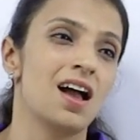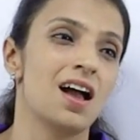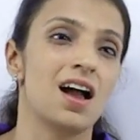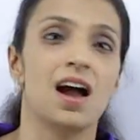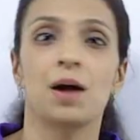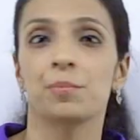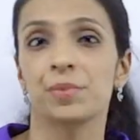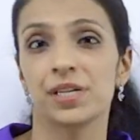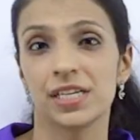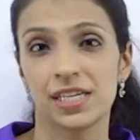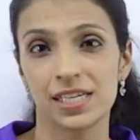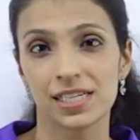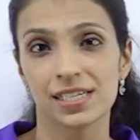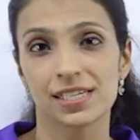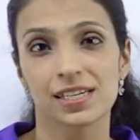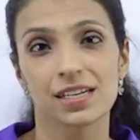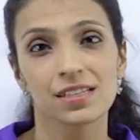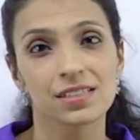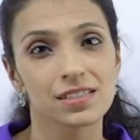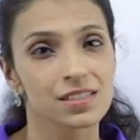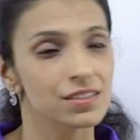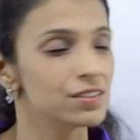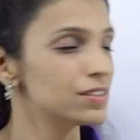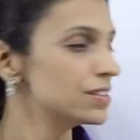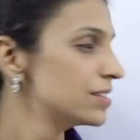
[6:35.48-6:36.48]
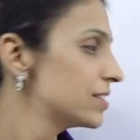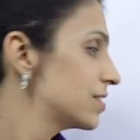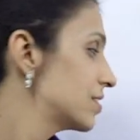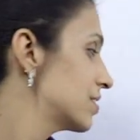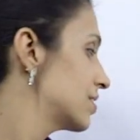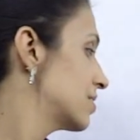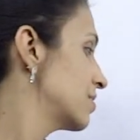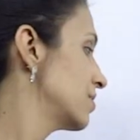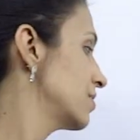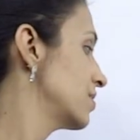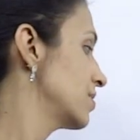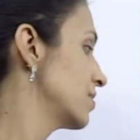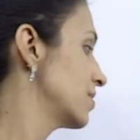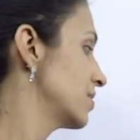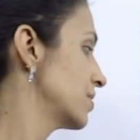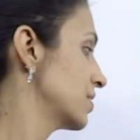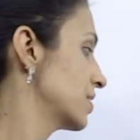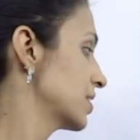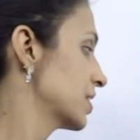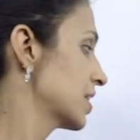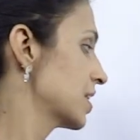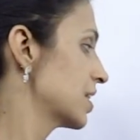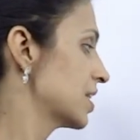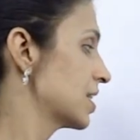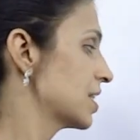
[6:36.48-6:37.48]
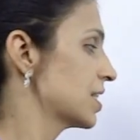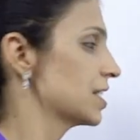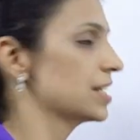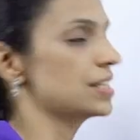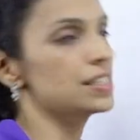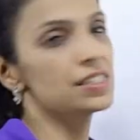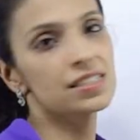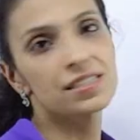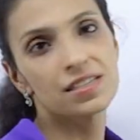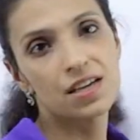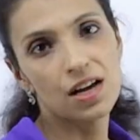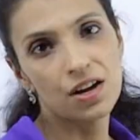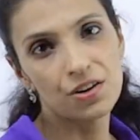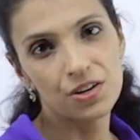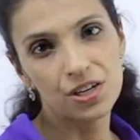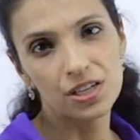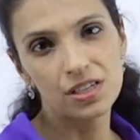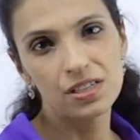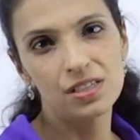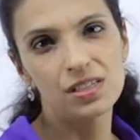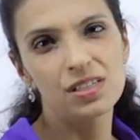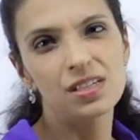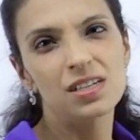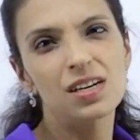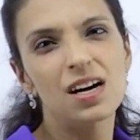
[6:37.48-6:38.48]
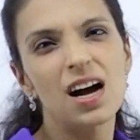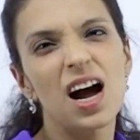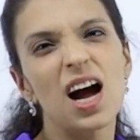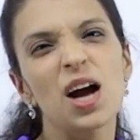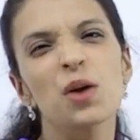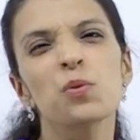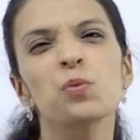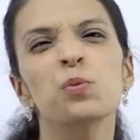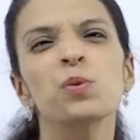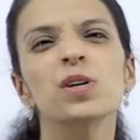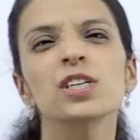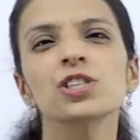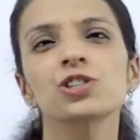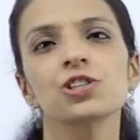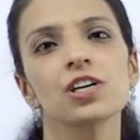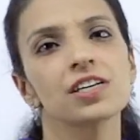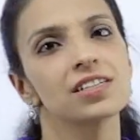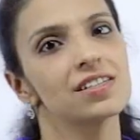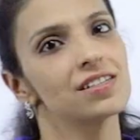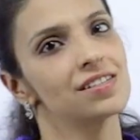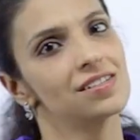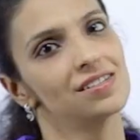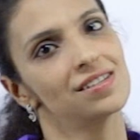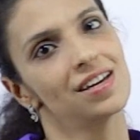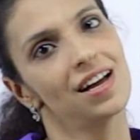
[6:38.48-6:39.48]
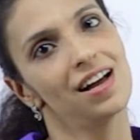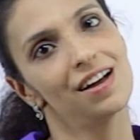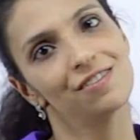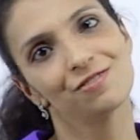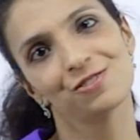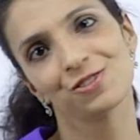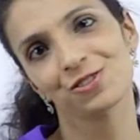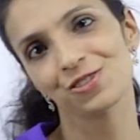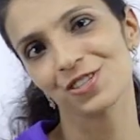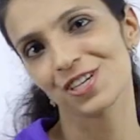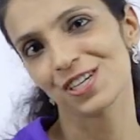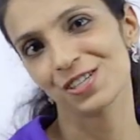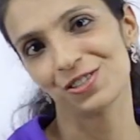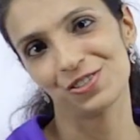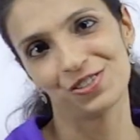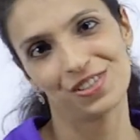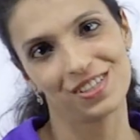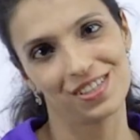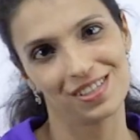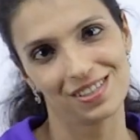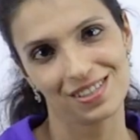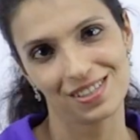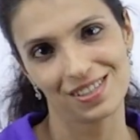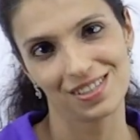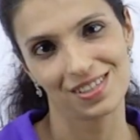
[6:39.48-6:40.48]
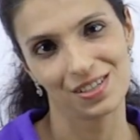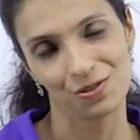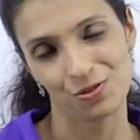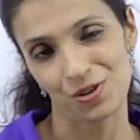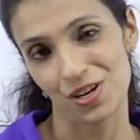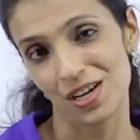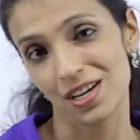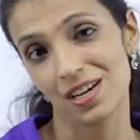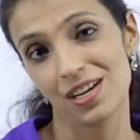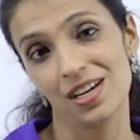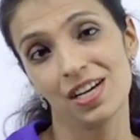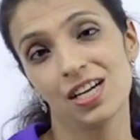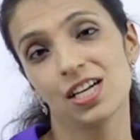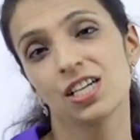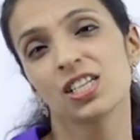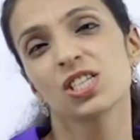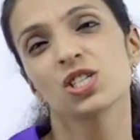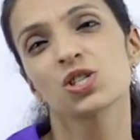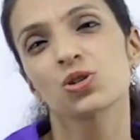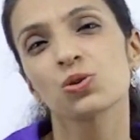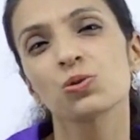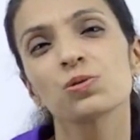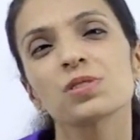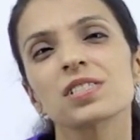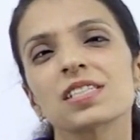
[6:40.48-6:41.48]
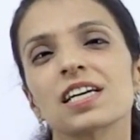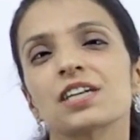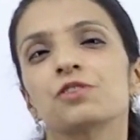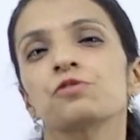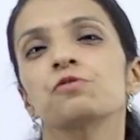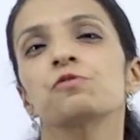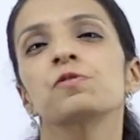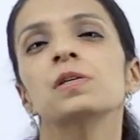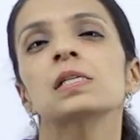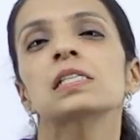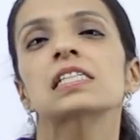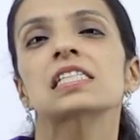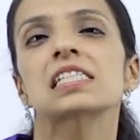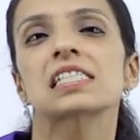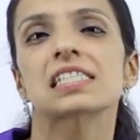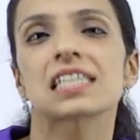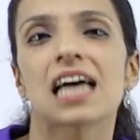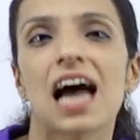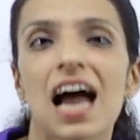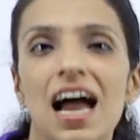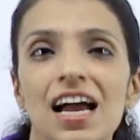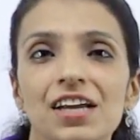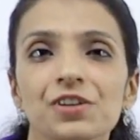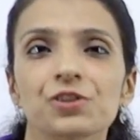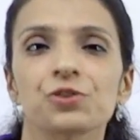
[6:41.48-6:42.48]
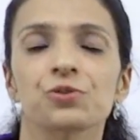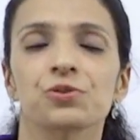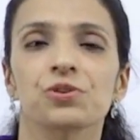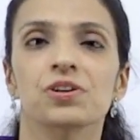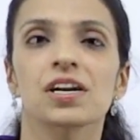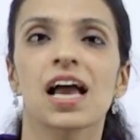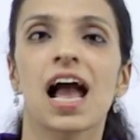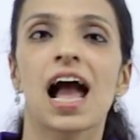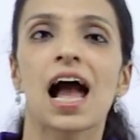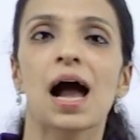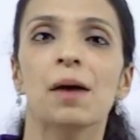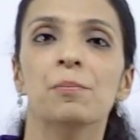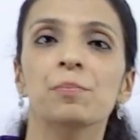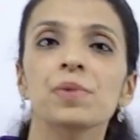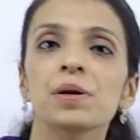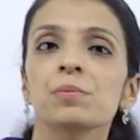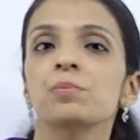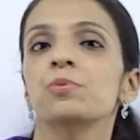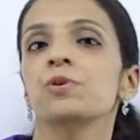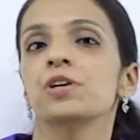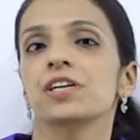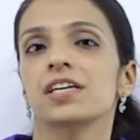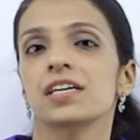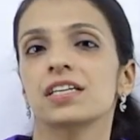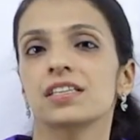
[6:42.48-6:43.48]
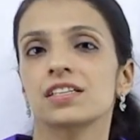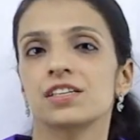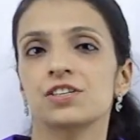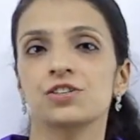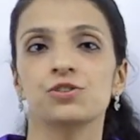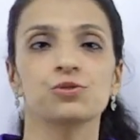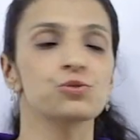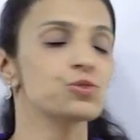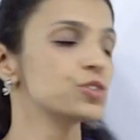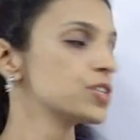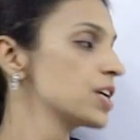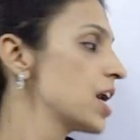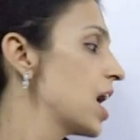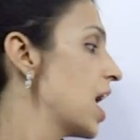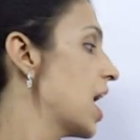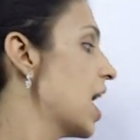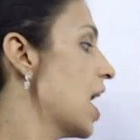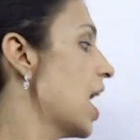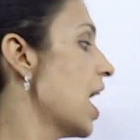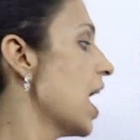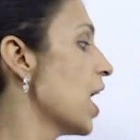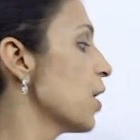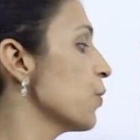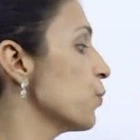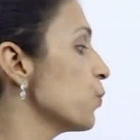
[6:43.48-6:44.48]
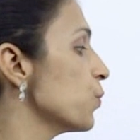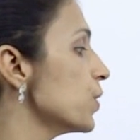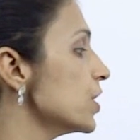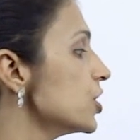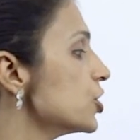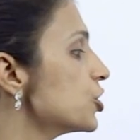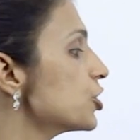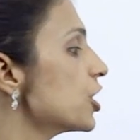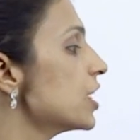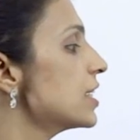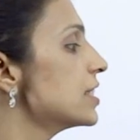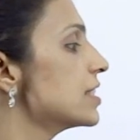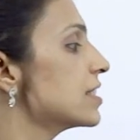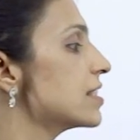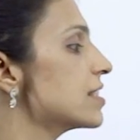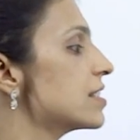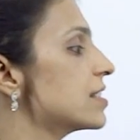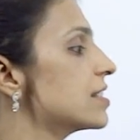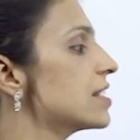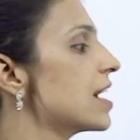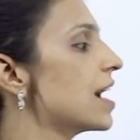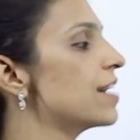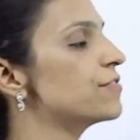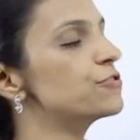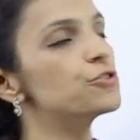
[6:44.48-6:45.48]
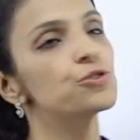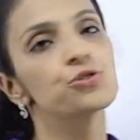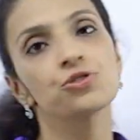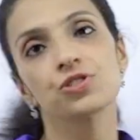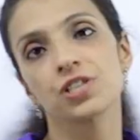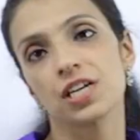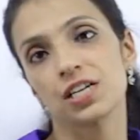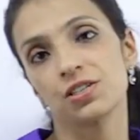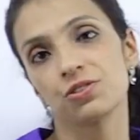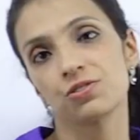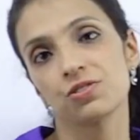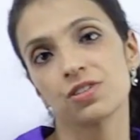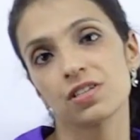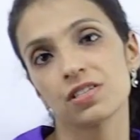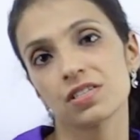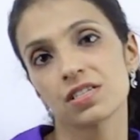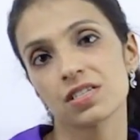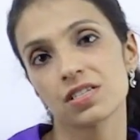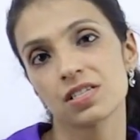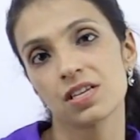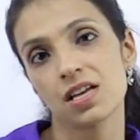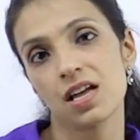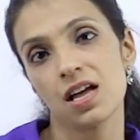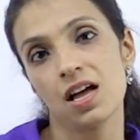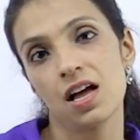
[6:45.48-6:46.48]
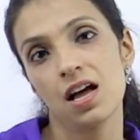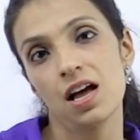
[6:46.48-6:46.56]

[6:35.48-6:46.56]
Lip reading: I mean, he tells her, Sarah, I wish I didn't have to tell you this, okay? It shows that you feel sad. You're not happy breaking the news. I wish I didn't have to tell you this,